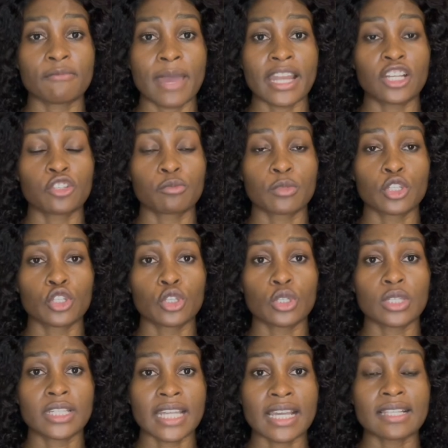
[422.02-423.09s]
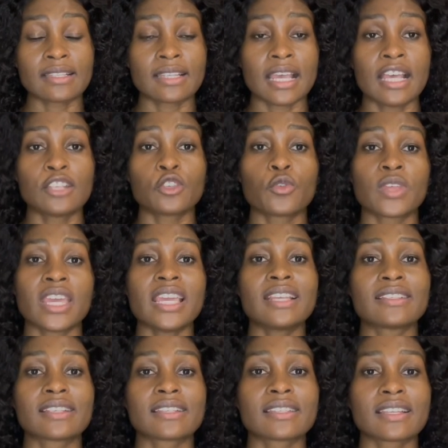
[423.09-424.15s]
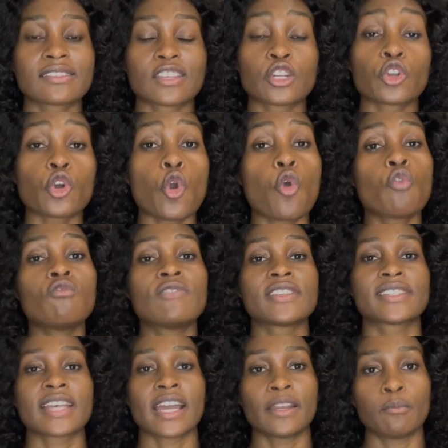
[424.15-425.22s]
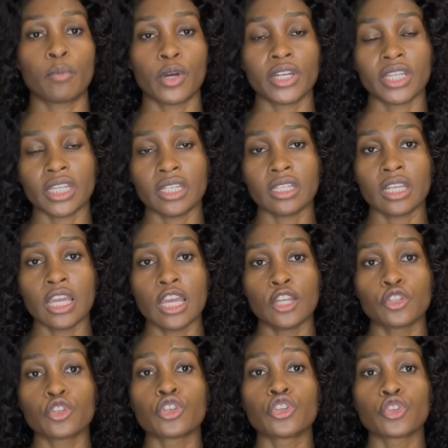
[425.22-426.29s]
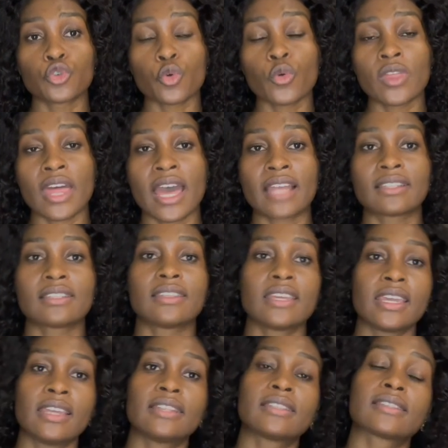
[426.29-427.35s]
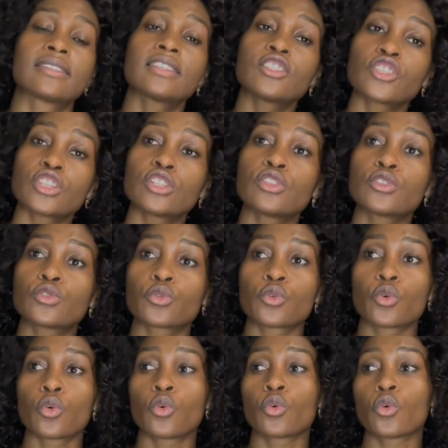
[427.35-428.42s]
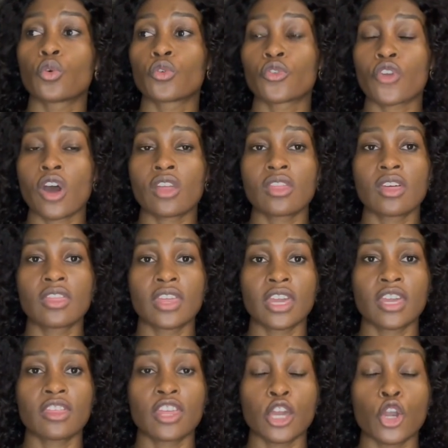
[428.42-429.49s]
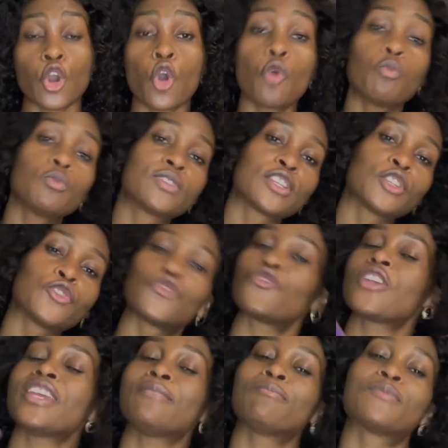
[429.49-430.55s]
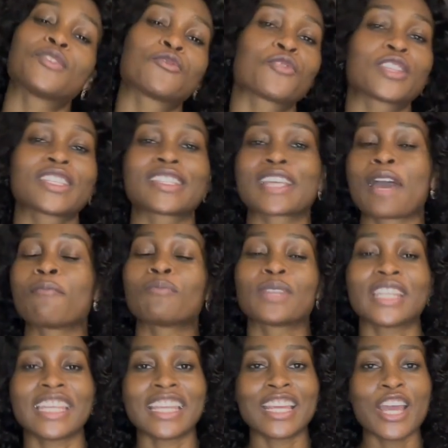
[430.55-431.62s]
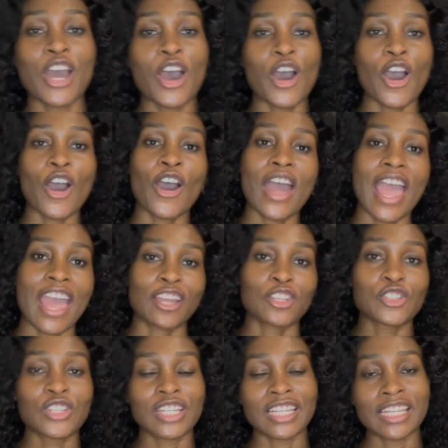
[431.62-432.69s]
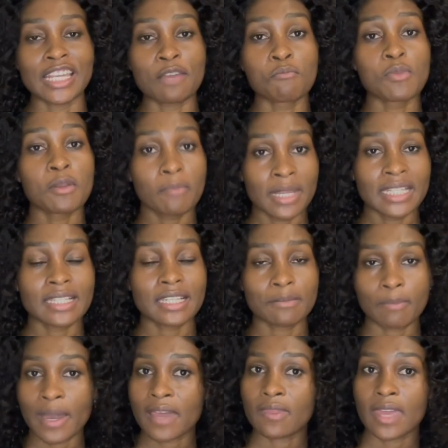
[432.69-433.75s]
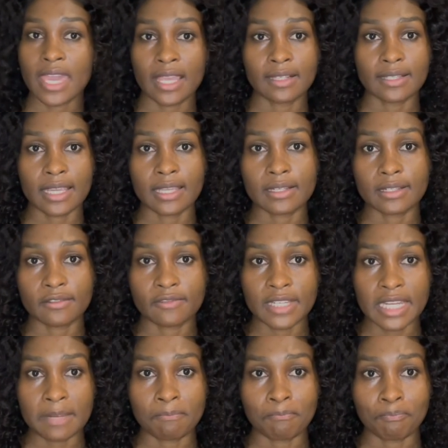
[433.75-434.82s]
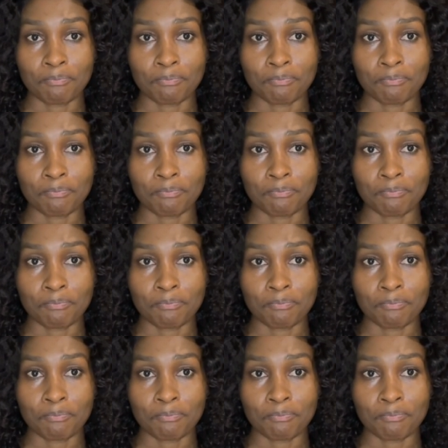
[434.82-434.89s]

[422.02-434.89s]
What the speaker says: management does. So they exist as an oversight body to ensure that their decisions, or rather their hopes and dreams for this company, are actually implemented by the executive team.